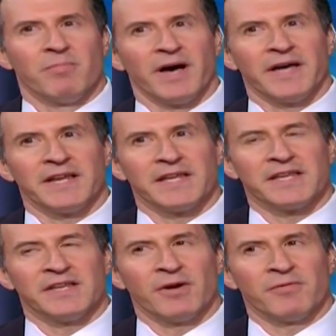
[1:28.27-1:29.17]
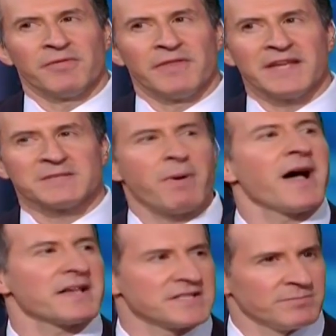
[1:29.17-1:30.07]
But you know, it's
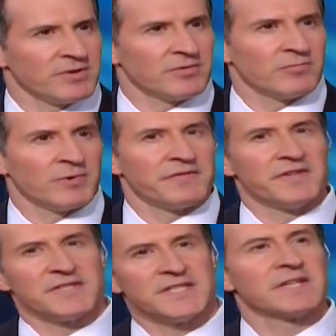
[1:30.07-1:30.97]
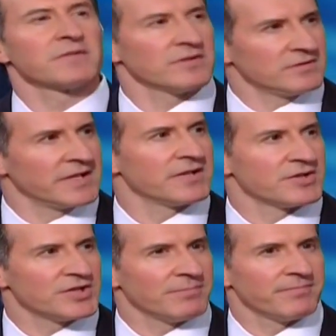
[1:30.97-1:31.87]
possible with this cyclical
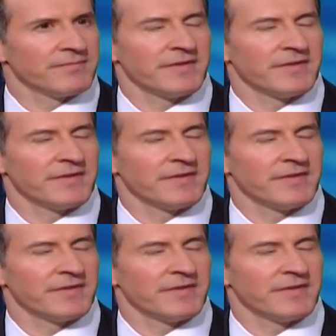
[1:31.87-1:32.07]
leadership